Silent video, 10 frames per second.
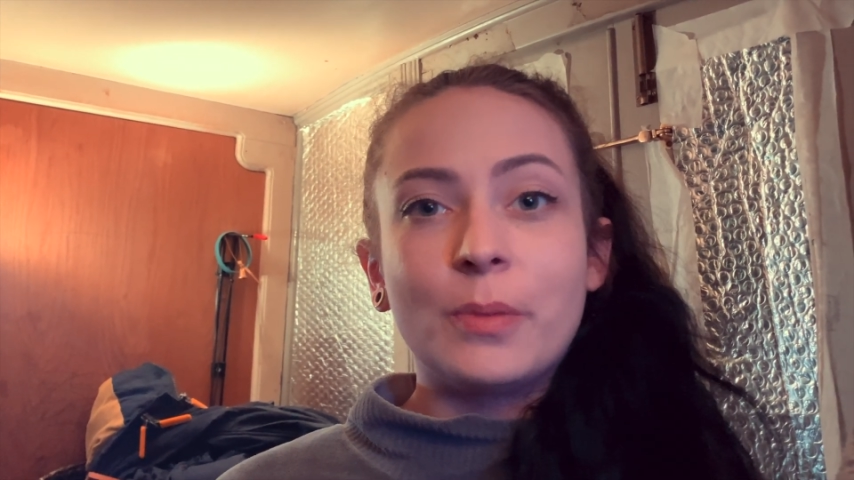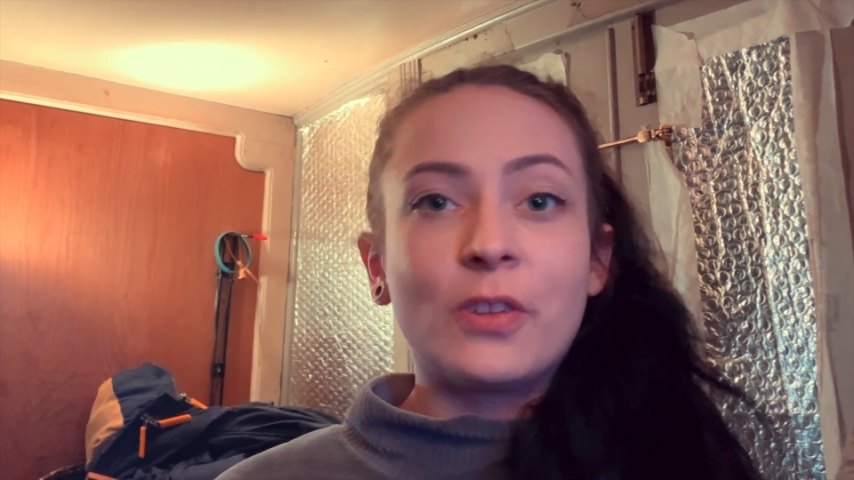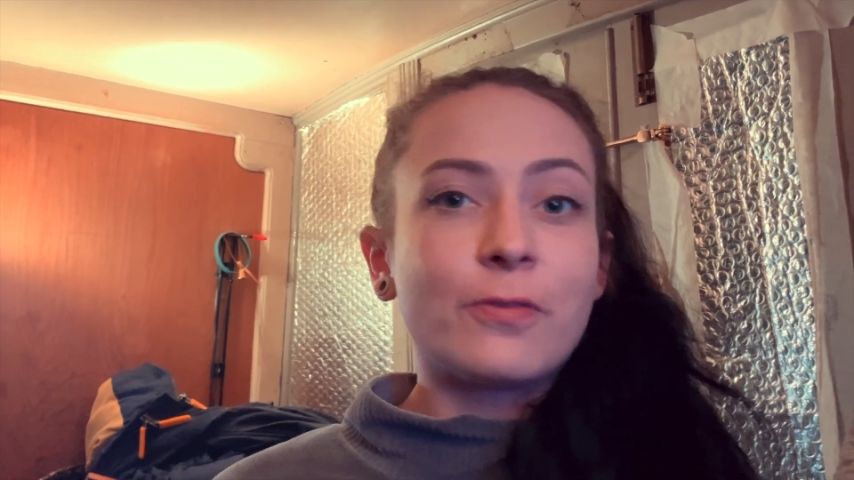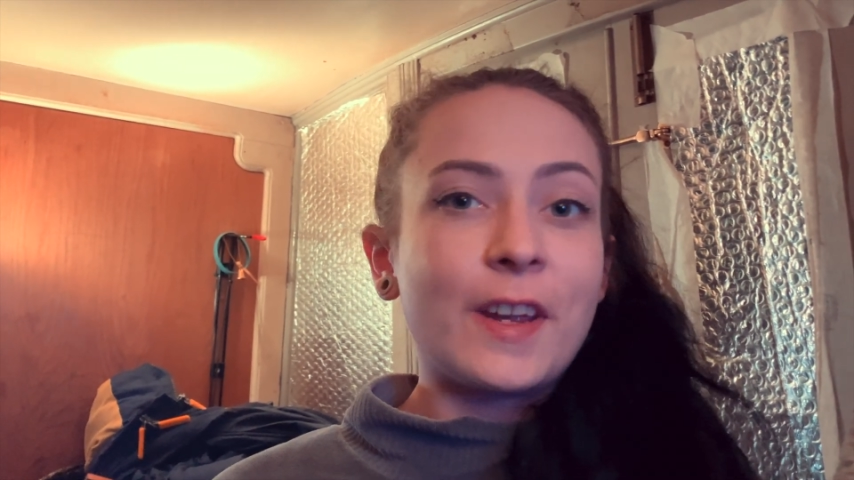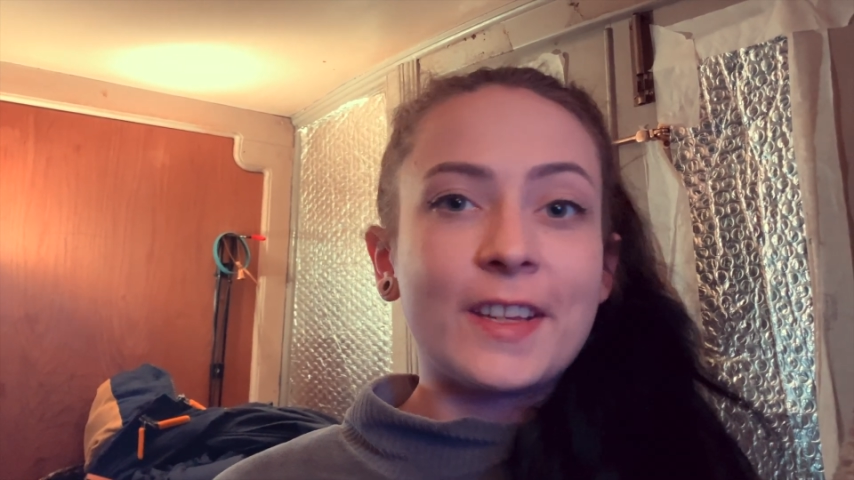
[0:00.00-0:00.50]

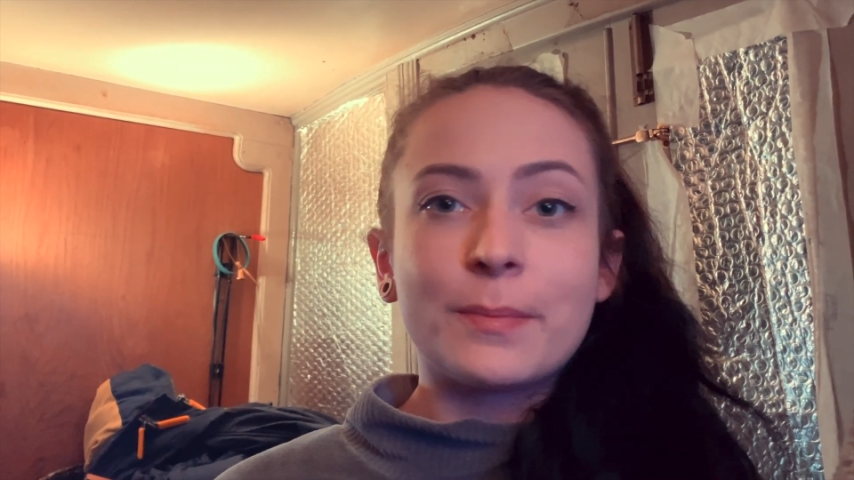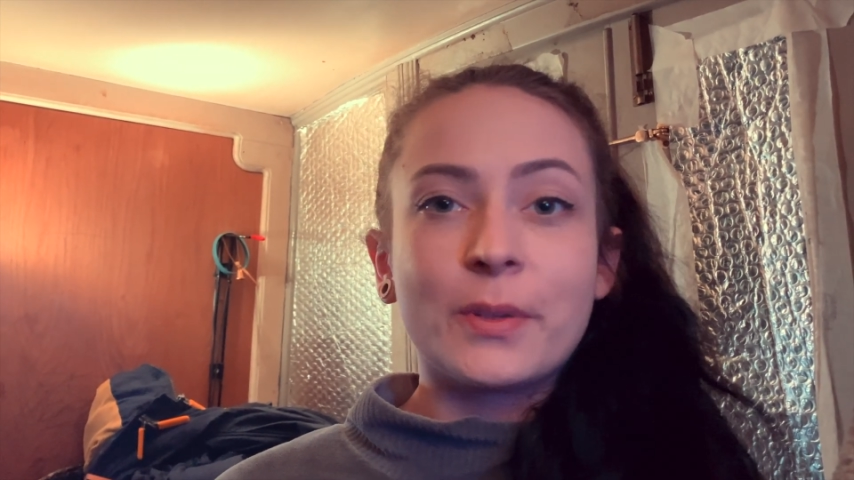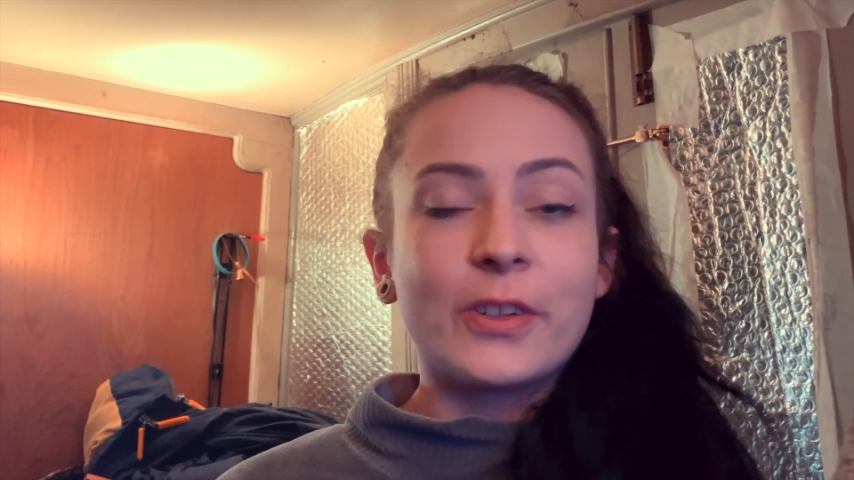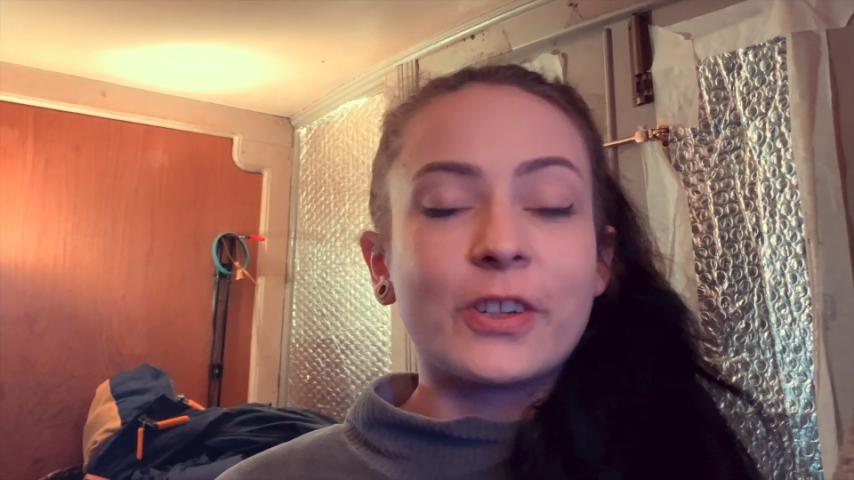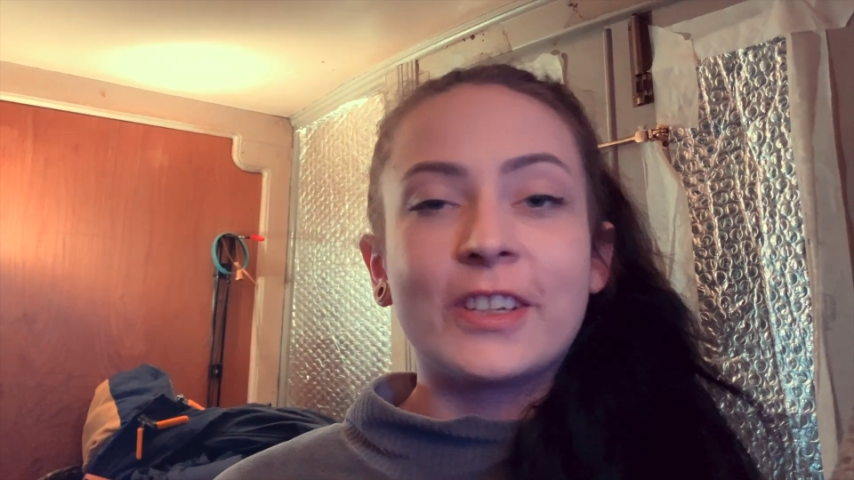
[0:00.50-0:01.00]
on
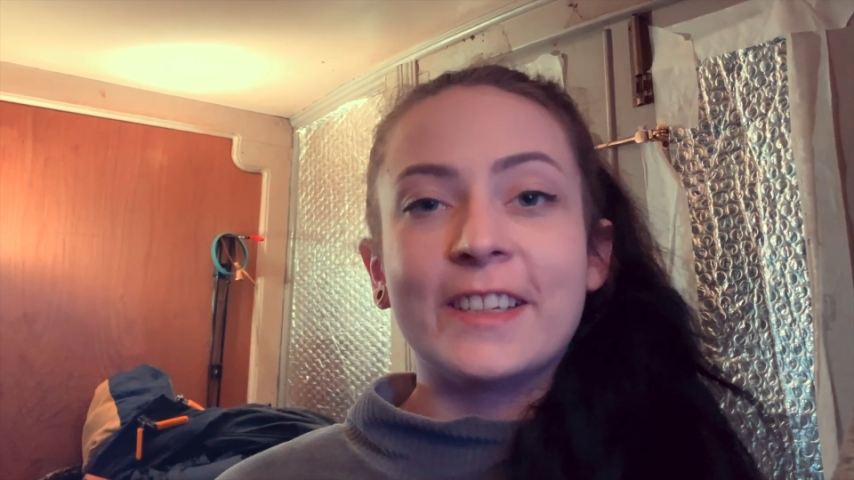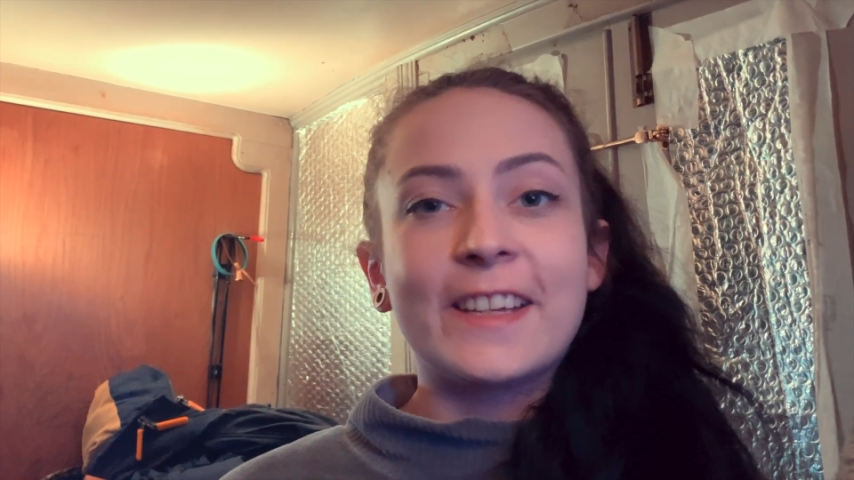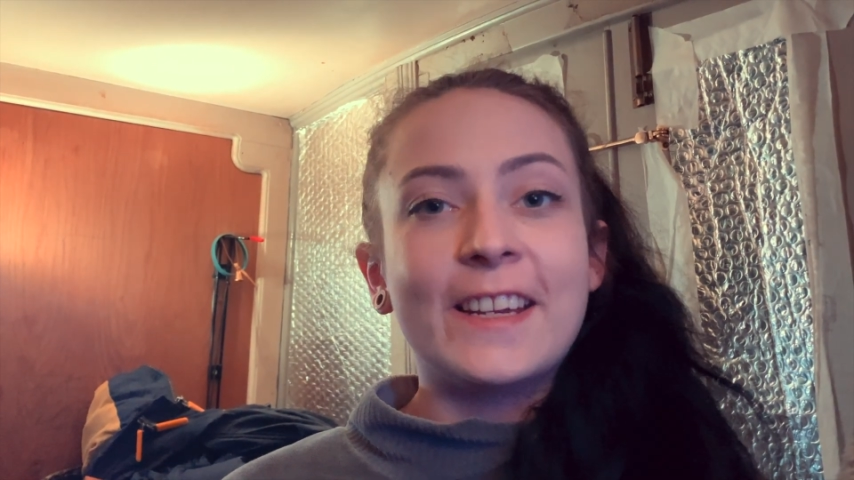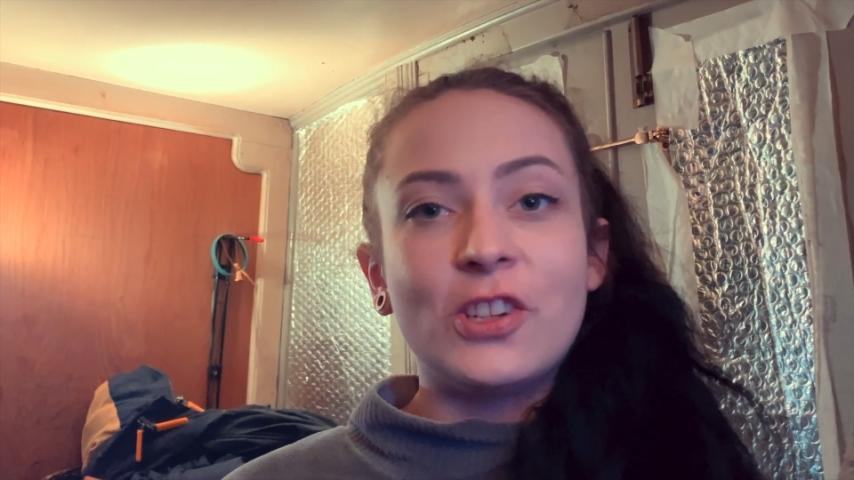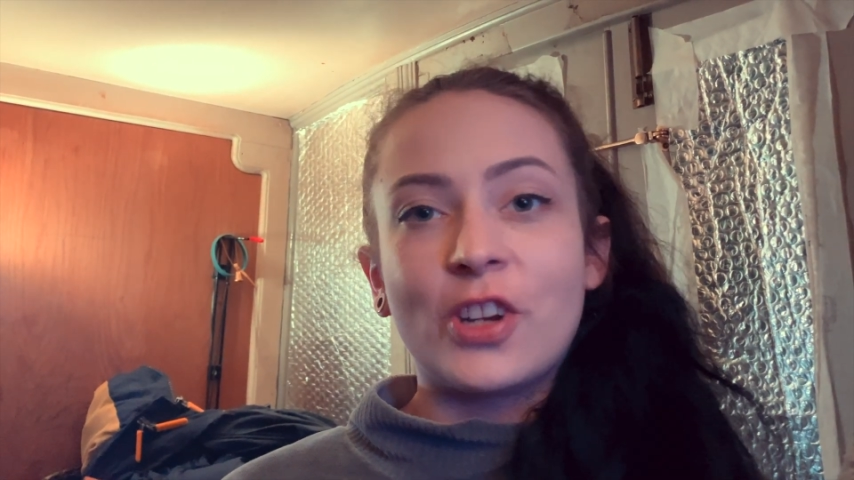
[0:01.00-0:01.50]
Facebook and
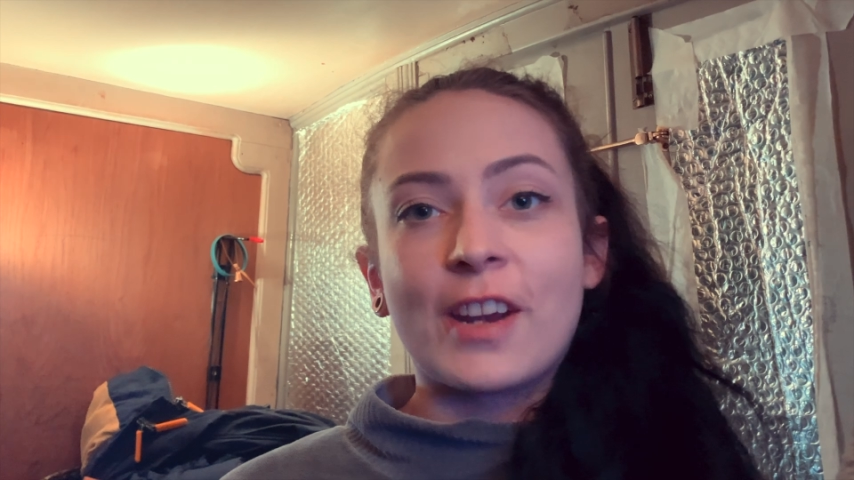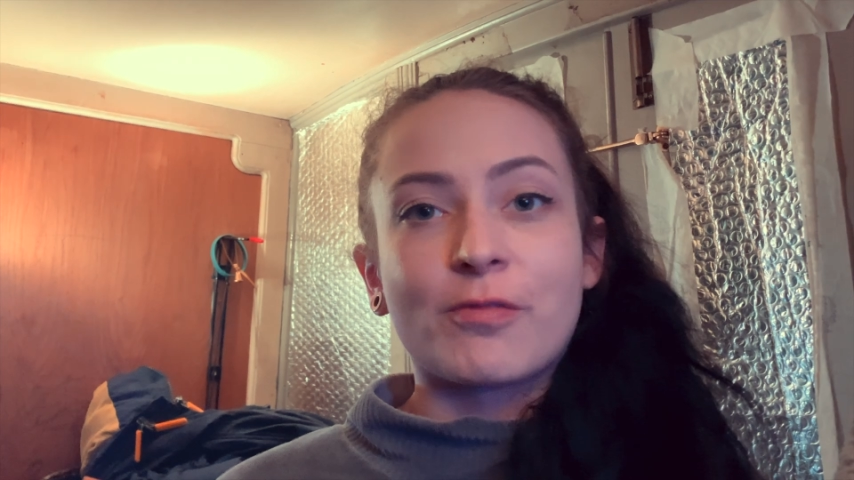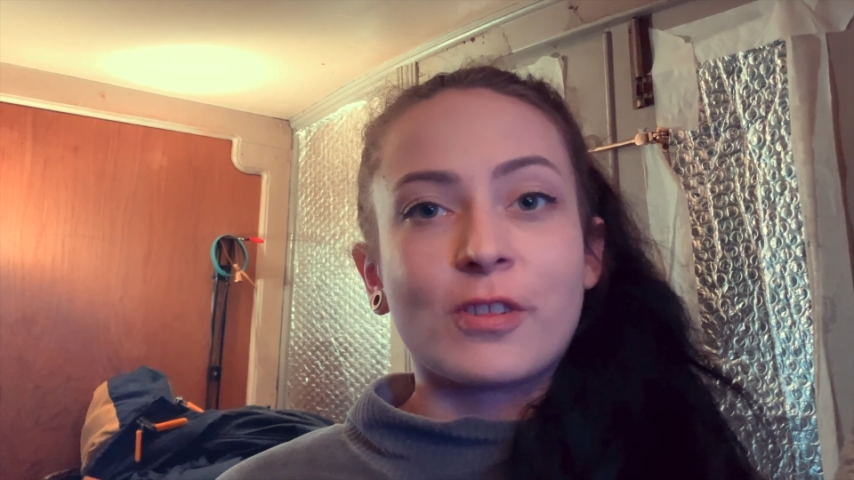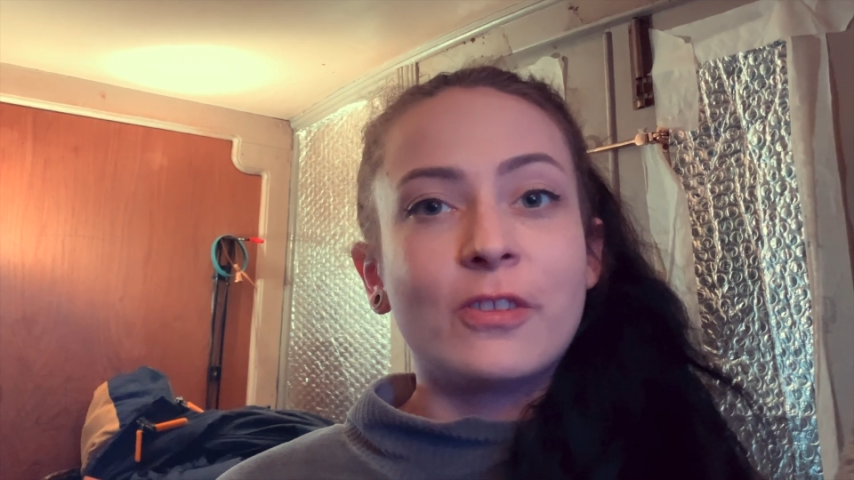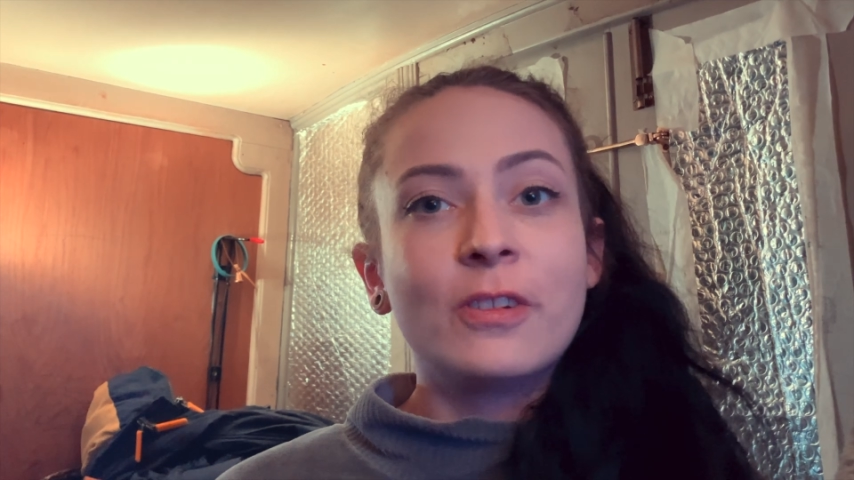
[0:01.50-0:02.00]
in
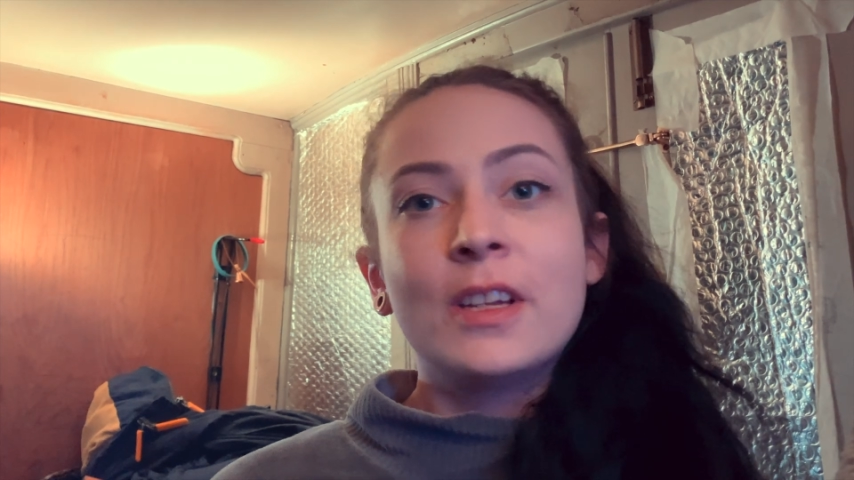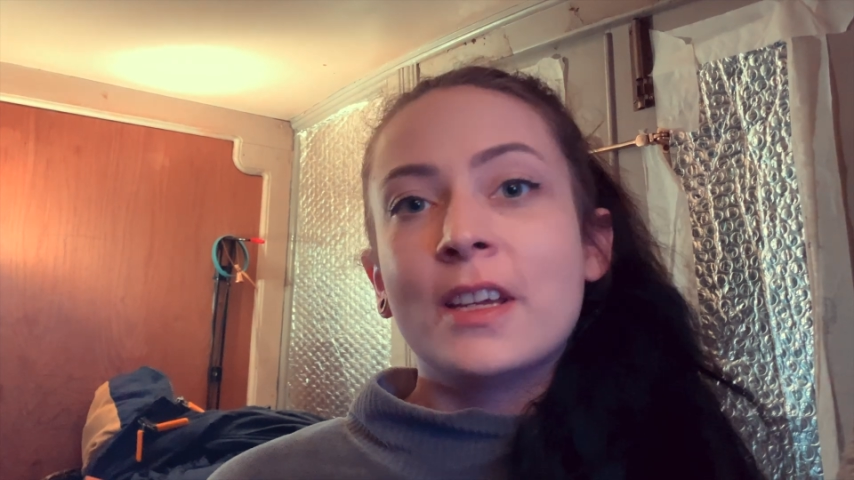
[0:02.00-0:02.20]
general.